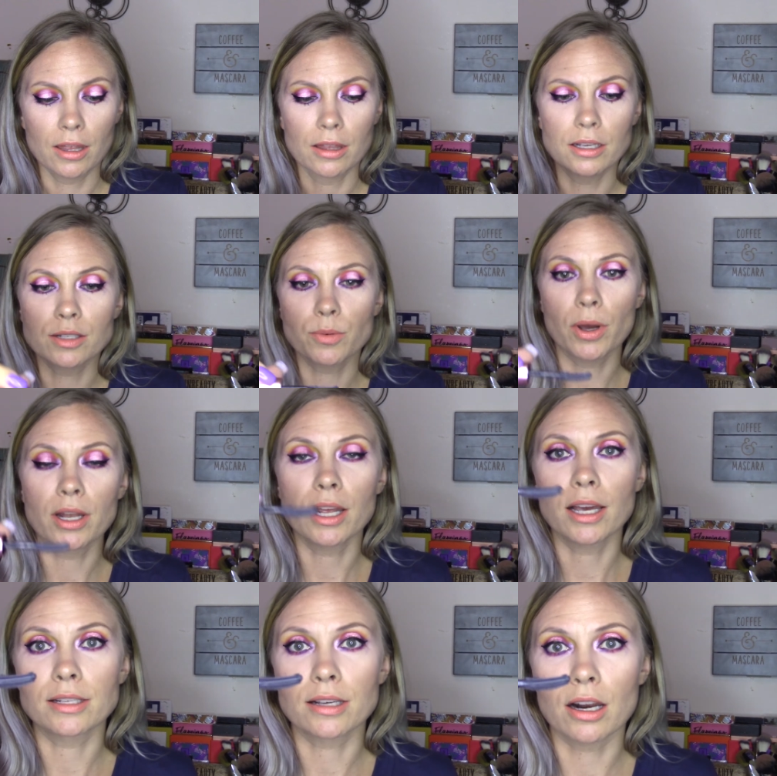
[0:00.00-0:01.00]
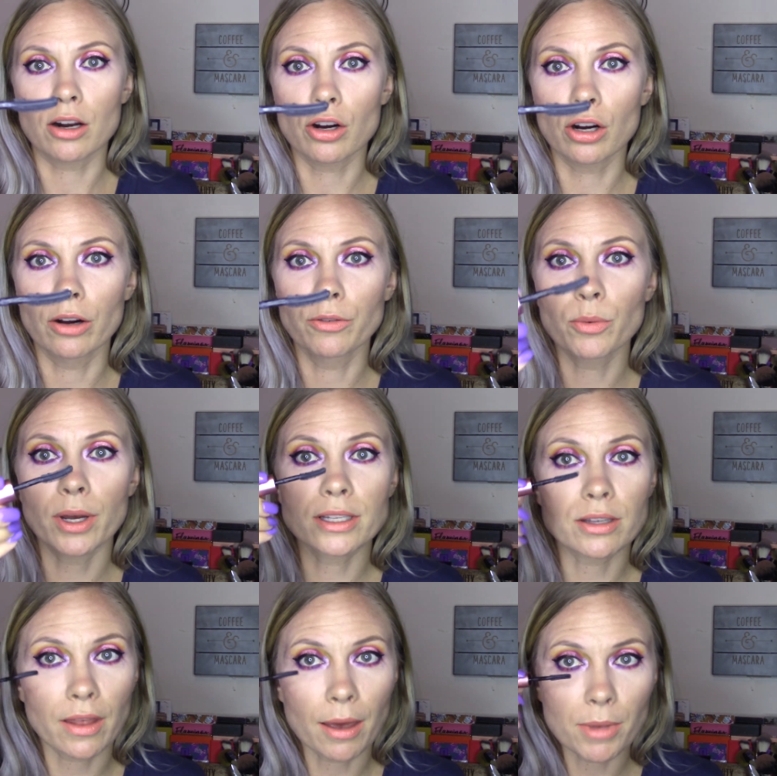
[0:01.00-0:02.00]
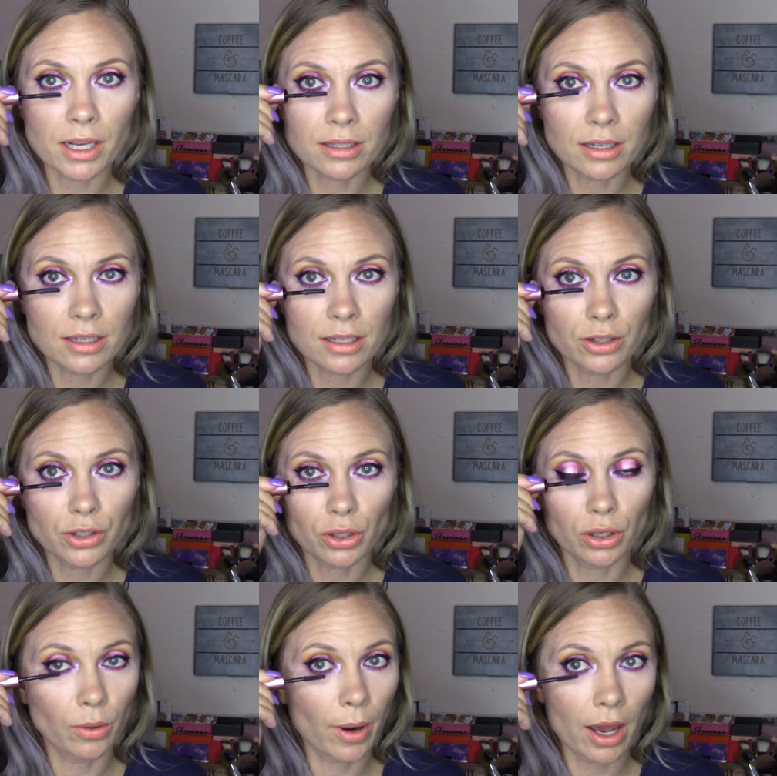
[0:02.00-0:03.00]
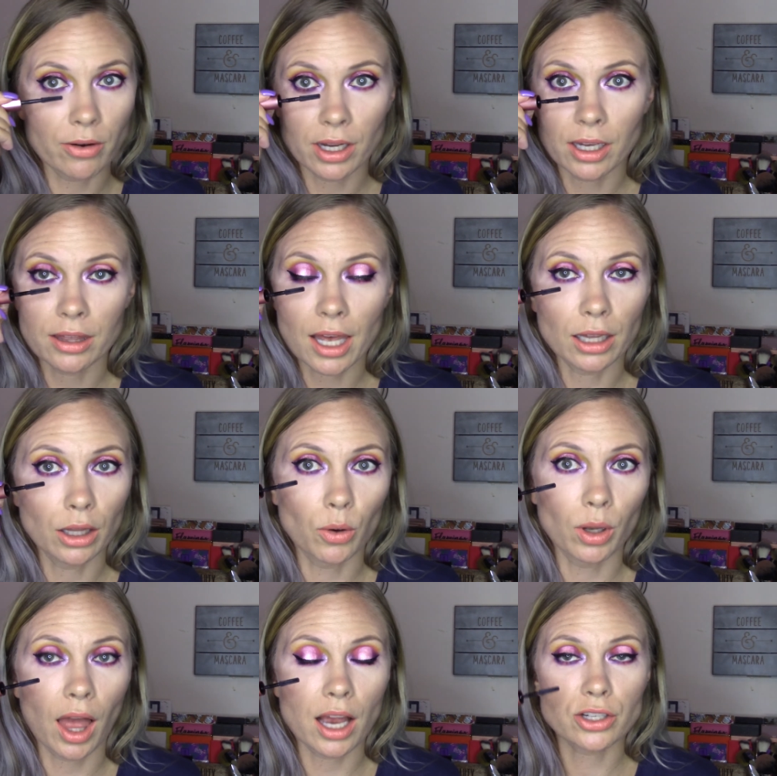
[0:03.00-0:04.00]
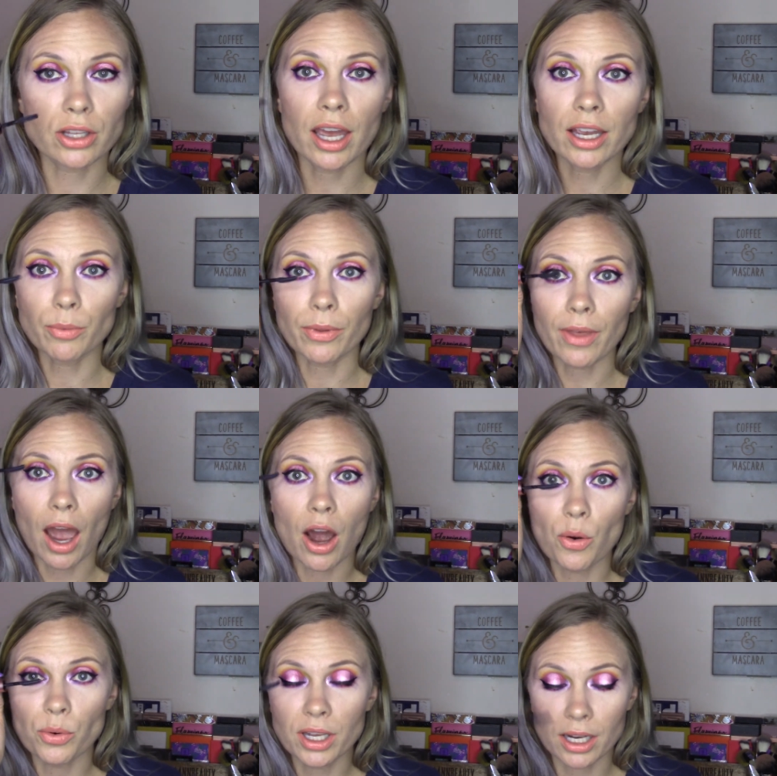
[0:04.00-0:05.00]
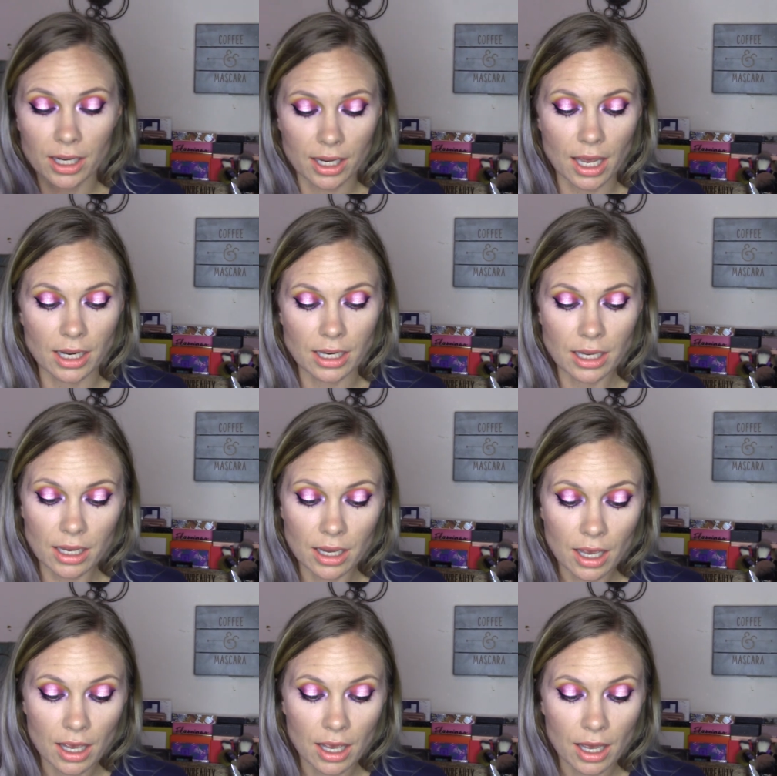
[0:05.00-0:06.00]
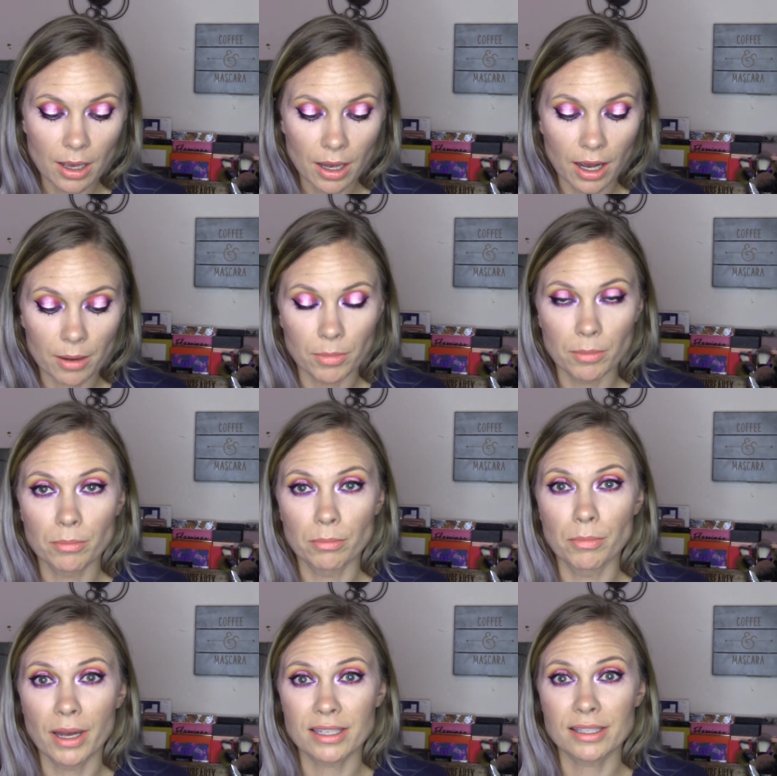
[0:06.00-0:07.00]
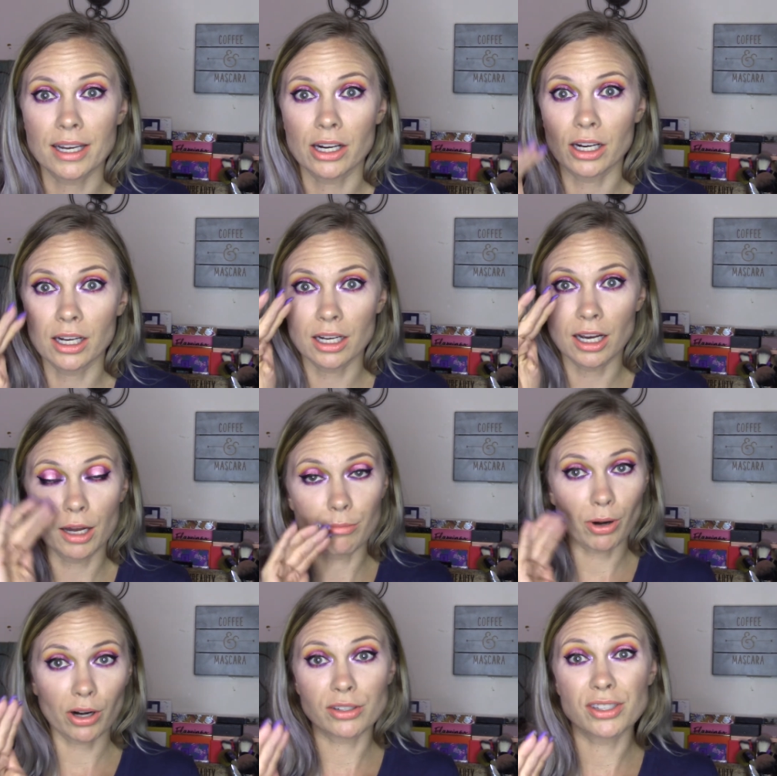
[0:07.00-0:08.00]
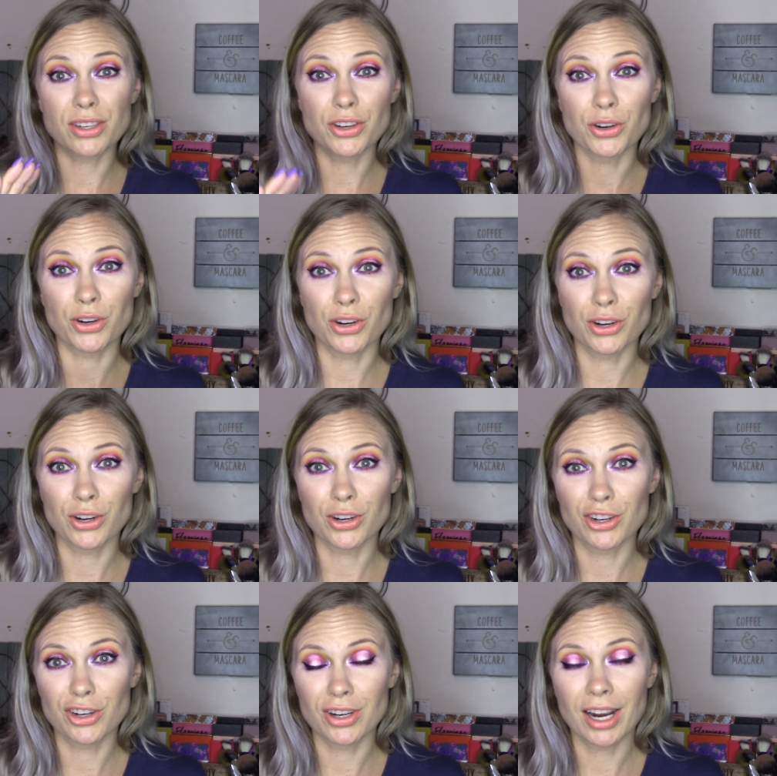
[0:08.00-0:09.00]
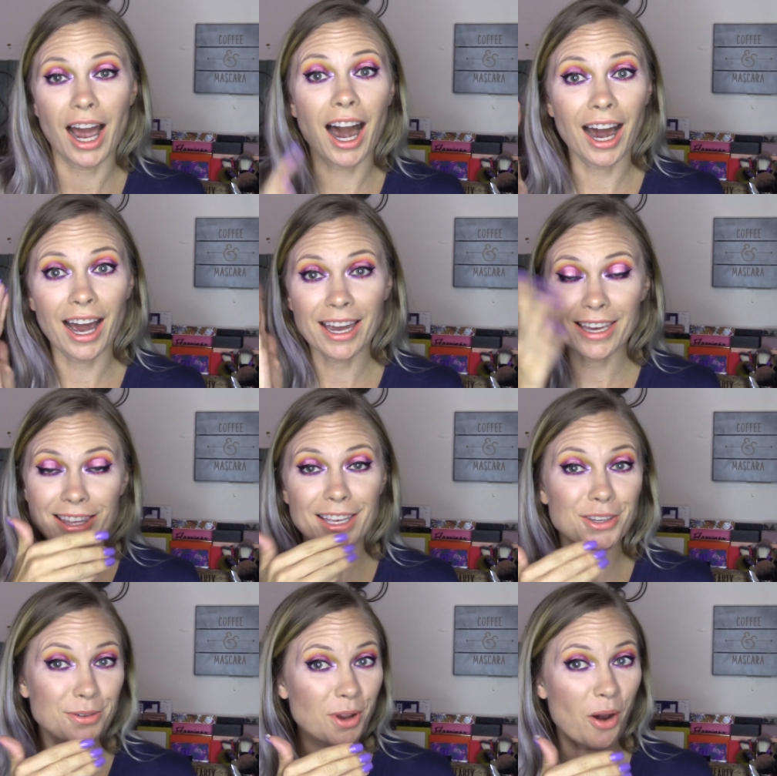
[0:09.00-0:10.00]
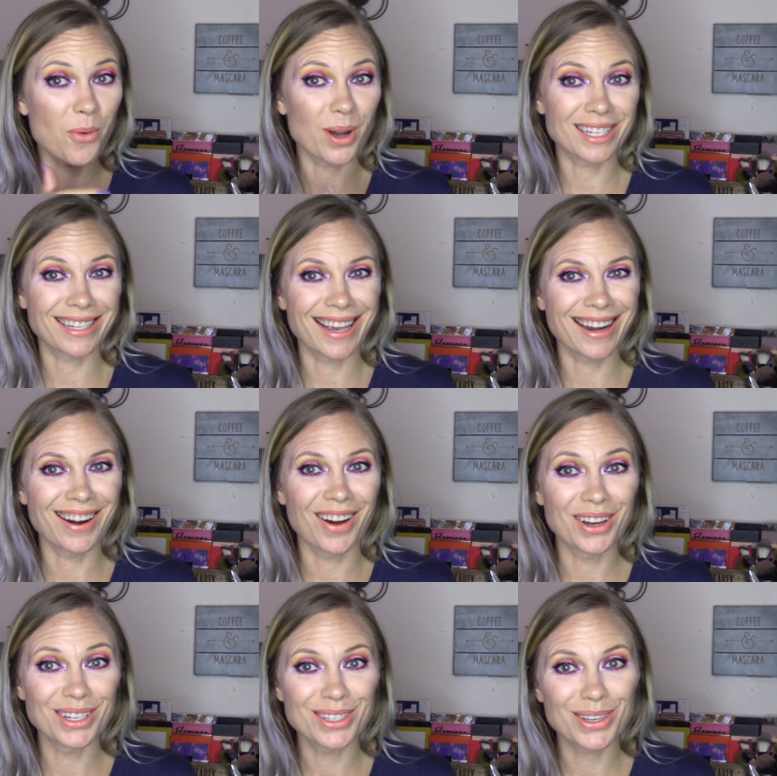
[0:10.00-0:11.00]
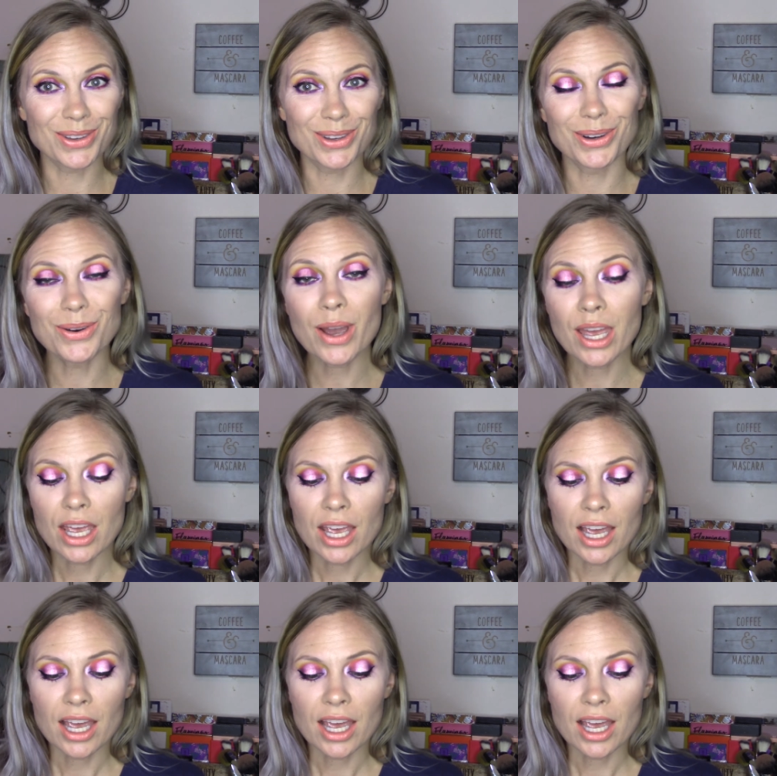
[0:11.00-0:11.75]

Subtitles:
this one has got a curved one, so that makes it easy to turn around and get that lower lash line without getting any mascara on parts of your eye that you don't want to get it on too.